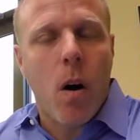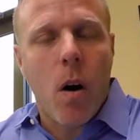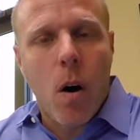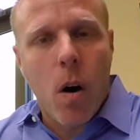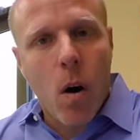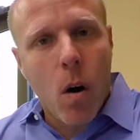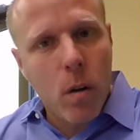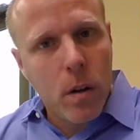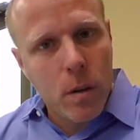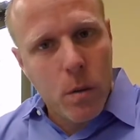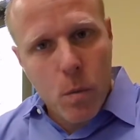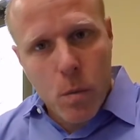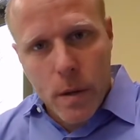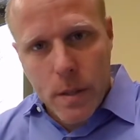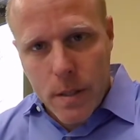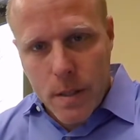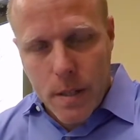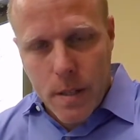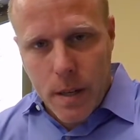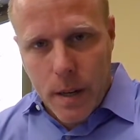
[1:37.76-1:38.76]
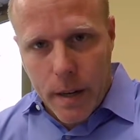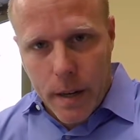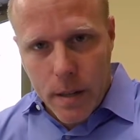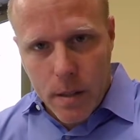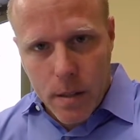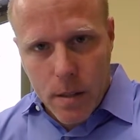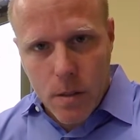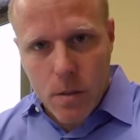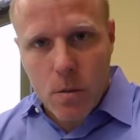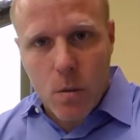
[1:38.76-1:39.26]
All in one
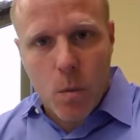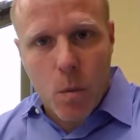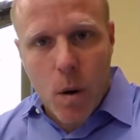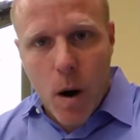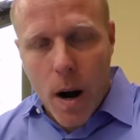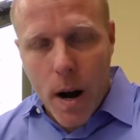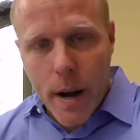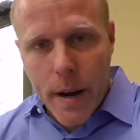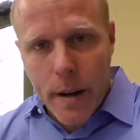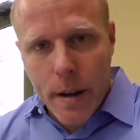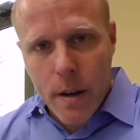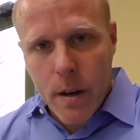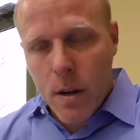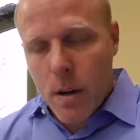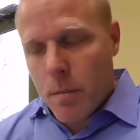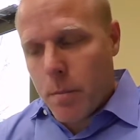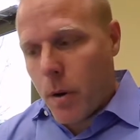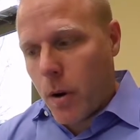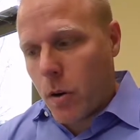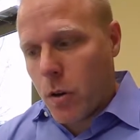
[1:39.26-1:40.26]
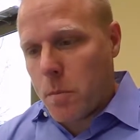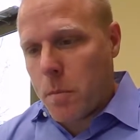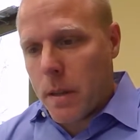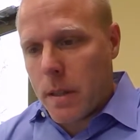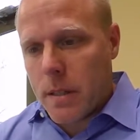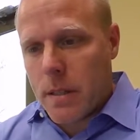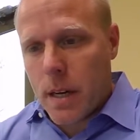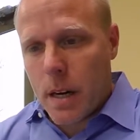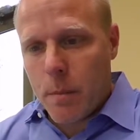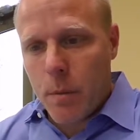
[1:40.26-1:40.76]
sentence. Why? Because by the
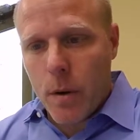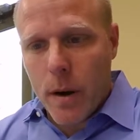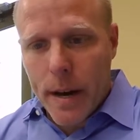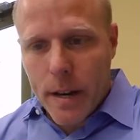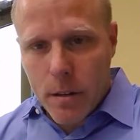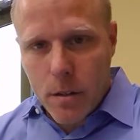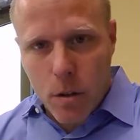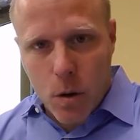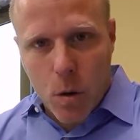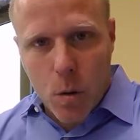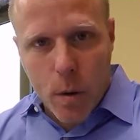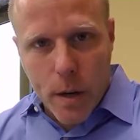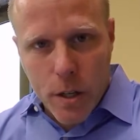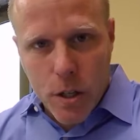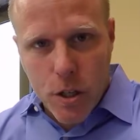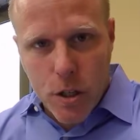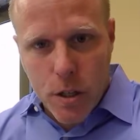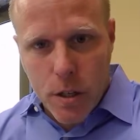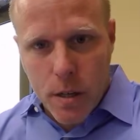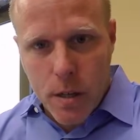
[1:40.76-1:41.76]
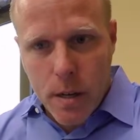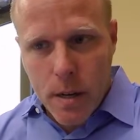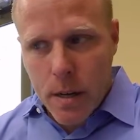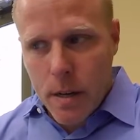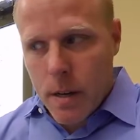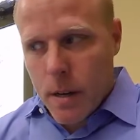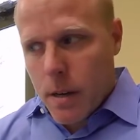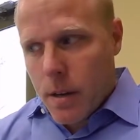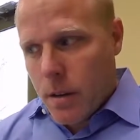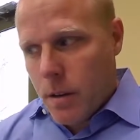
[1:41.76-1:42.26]
time you ask the question,
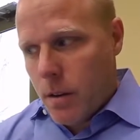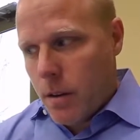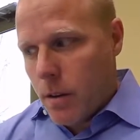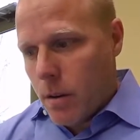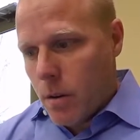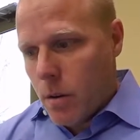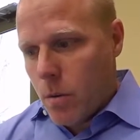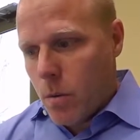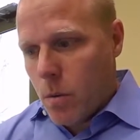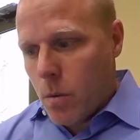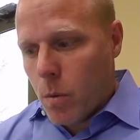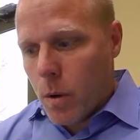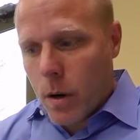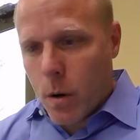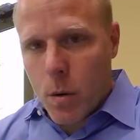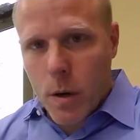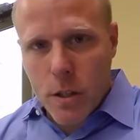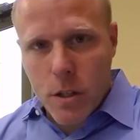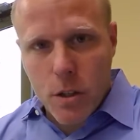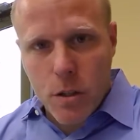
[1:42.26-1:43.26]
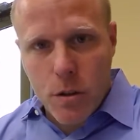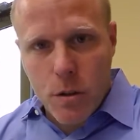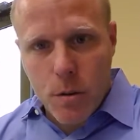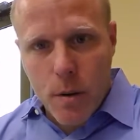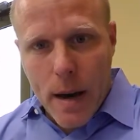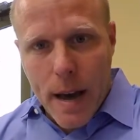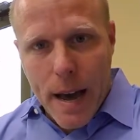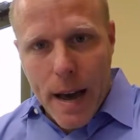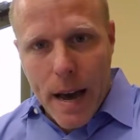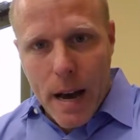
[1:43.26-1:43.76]
what questions do you
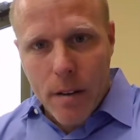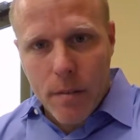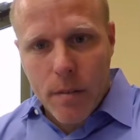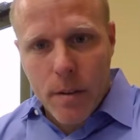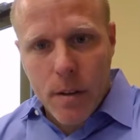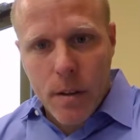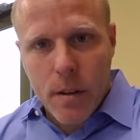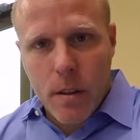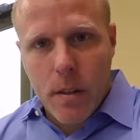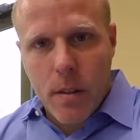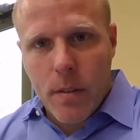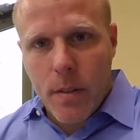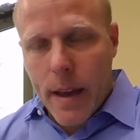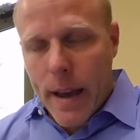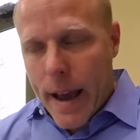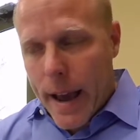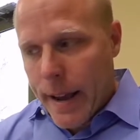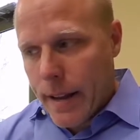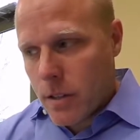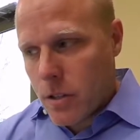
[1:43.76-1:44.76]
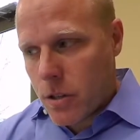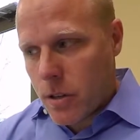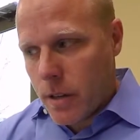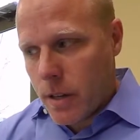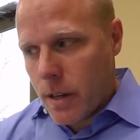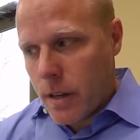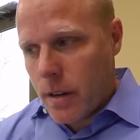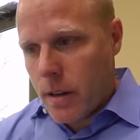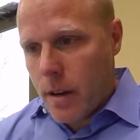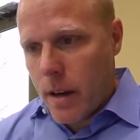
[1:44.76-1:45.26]
have, they answered
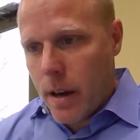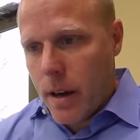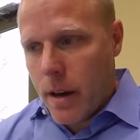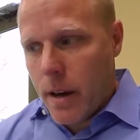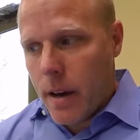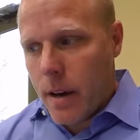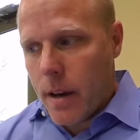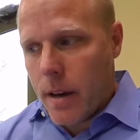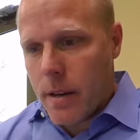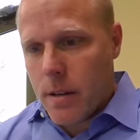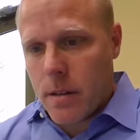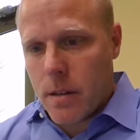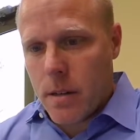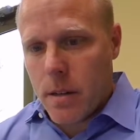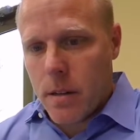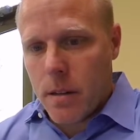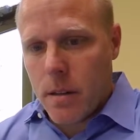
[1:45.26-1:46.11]
it, and,